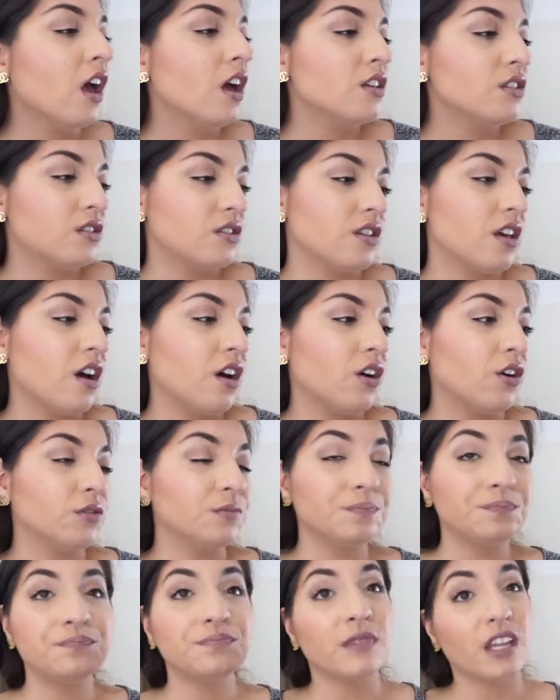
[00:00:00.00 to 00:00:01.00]

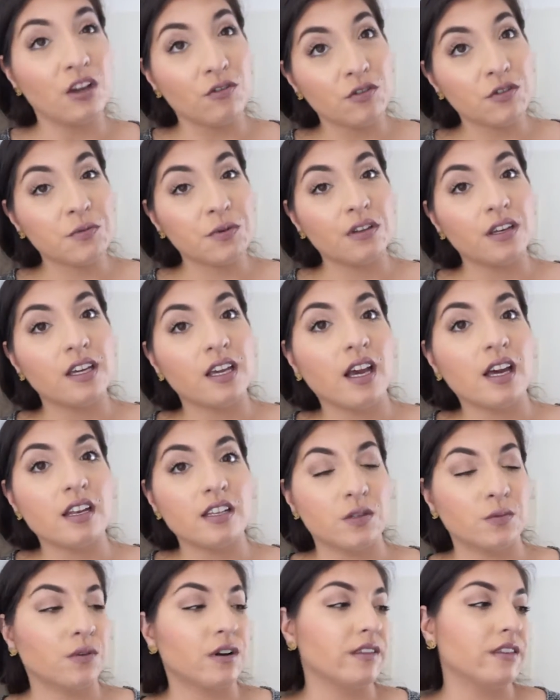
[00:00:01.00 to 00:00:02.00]
So it was really good.
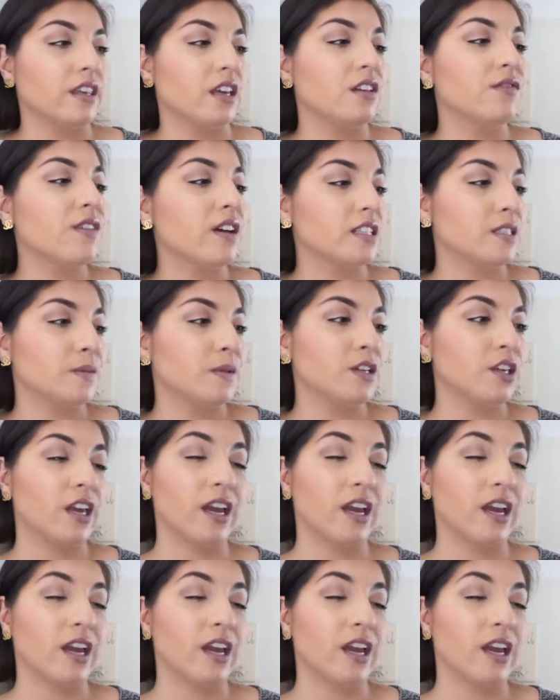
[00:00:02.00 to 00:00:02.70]
It's worth the investment.